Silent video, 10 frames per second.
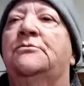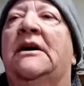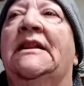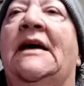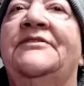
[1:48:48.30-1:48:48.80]

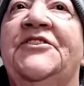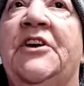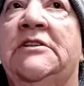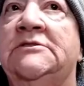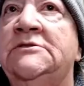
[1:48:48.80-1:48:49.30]
my live
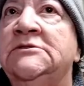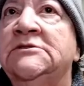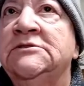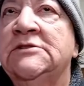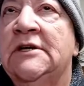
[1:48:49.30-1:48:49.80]
sale,
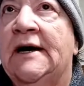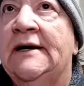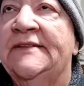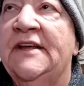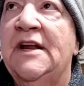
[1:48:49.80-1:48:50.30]

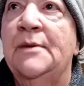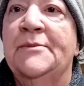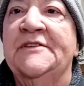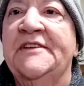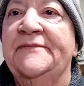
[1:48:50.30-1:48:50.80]
uh, 10 a.m.
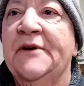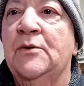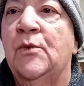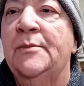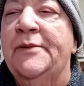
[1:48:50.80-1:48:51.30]

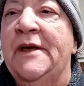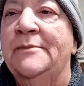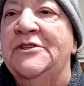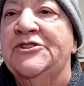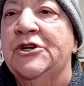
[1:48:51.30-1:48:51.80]
Pacific, 1
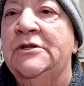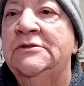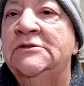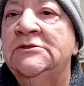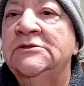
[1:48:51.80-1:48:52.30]
p.m. Eastern.
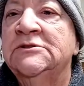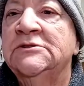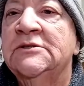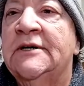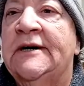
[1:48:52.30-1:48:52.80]

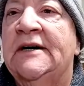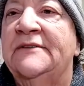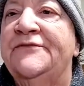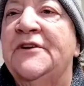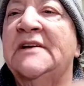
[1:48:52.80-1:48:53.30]
Uh, mm-hmm.
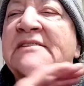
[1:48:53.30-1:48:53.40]
if you're not